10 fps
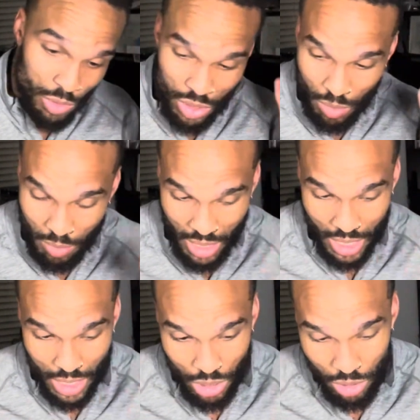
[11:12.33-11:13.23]
to be
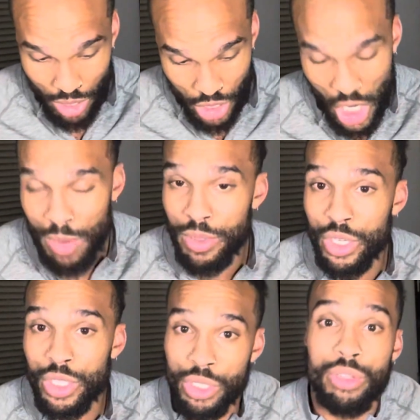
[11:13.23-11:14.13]
a dude and sharpen
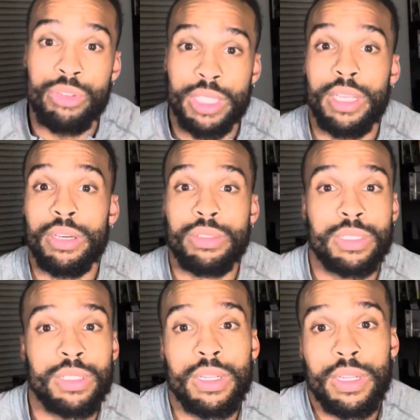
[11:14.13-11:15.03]
your dude skills,
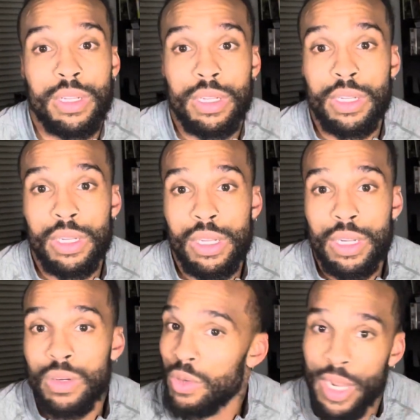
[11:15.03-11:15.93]

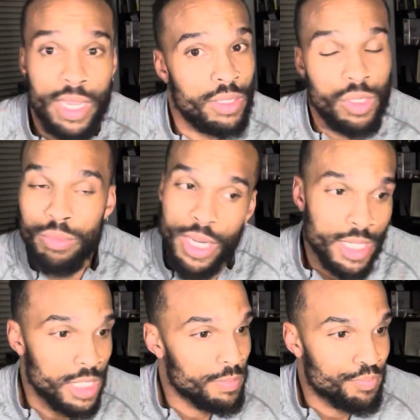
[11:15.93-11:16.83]
right? You
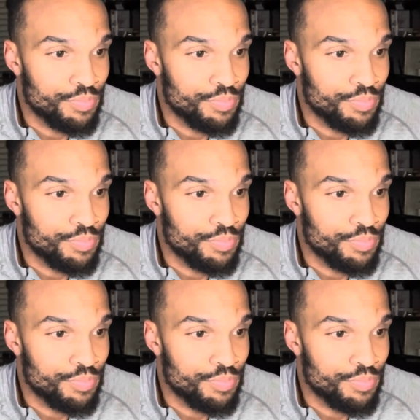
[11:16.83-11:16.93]
must.